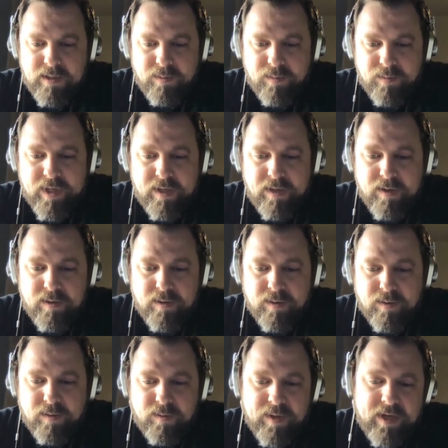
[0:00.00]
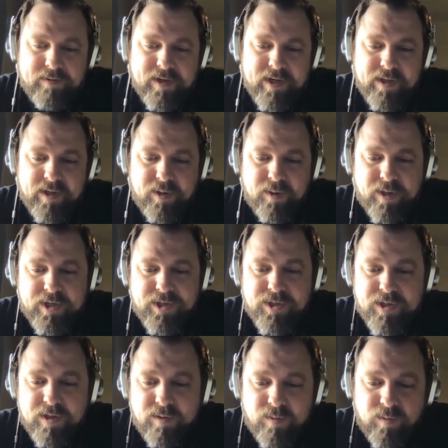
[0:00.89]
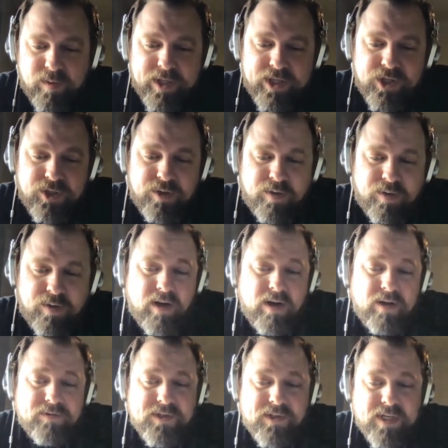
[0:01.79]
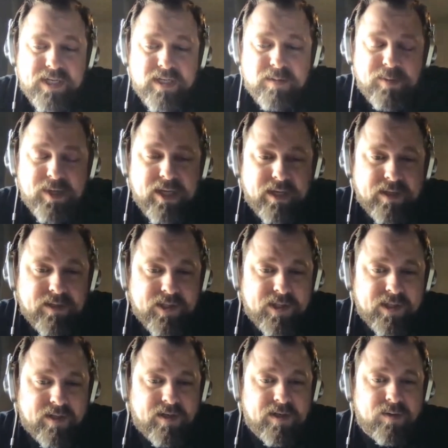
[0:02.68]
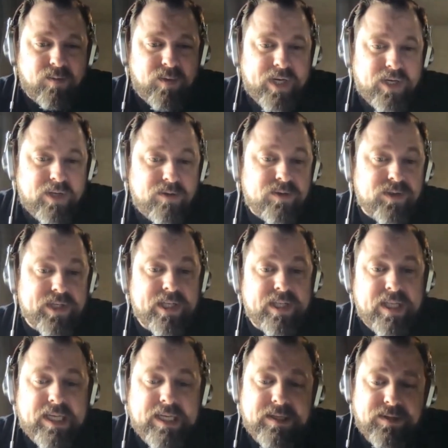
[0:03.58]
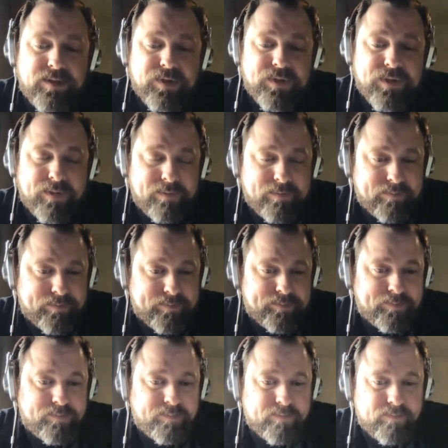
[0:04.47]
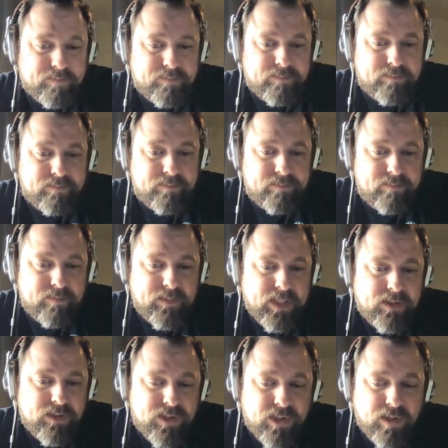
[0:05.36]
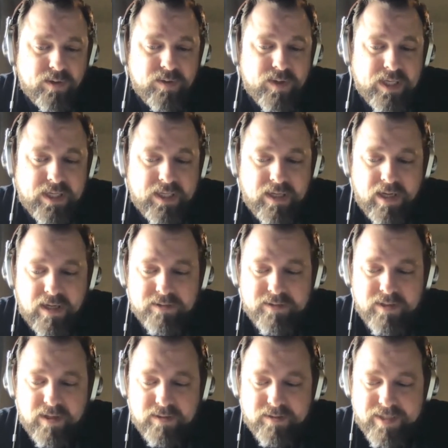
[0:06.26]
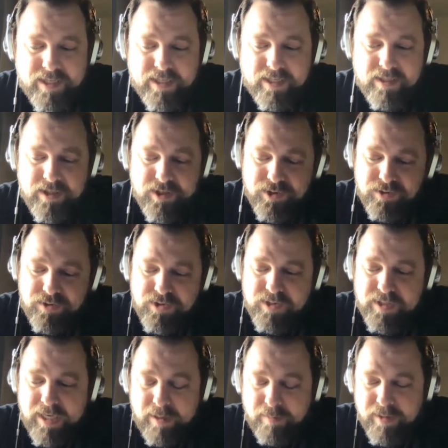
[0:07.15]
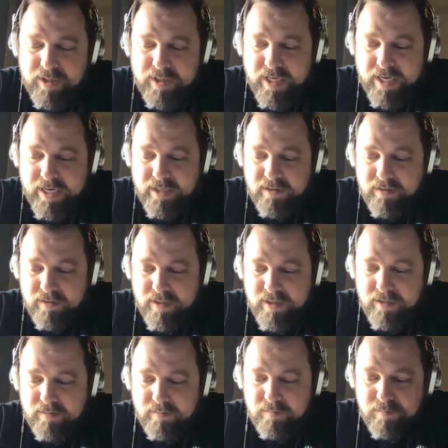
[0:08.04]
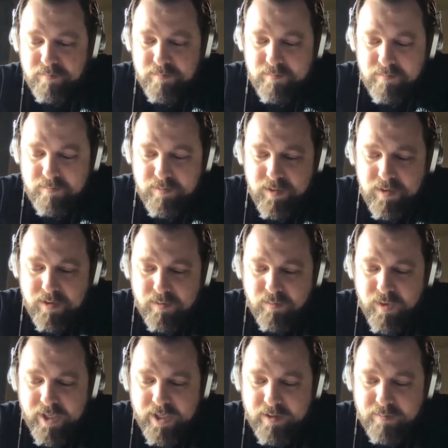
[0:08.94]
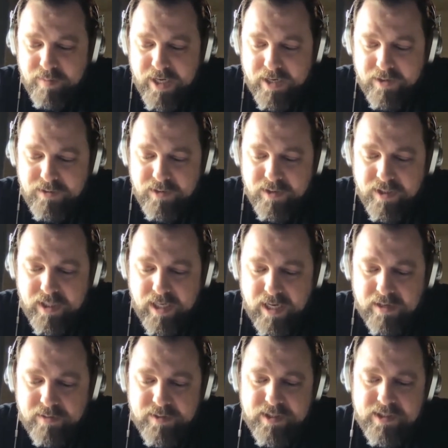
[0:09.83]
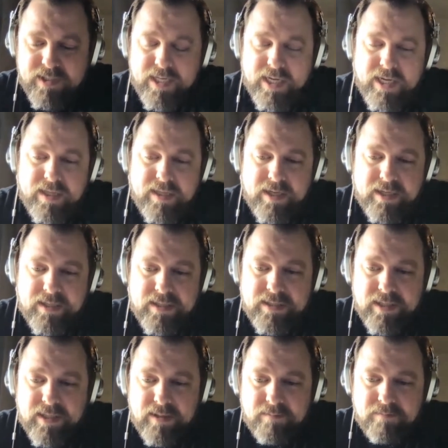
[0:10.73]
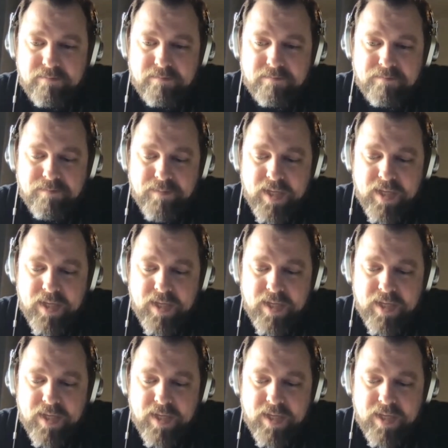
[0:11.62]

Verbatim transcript: We, um, we have another question. What trade-offs need to be considered when using these? So uh, I'll, I'll take initial stab at that, and then you can weigh in, Patrick. I would say that um,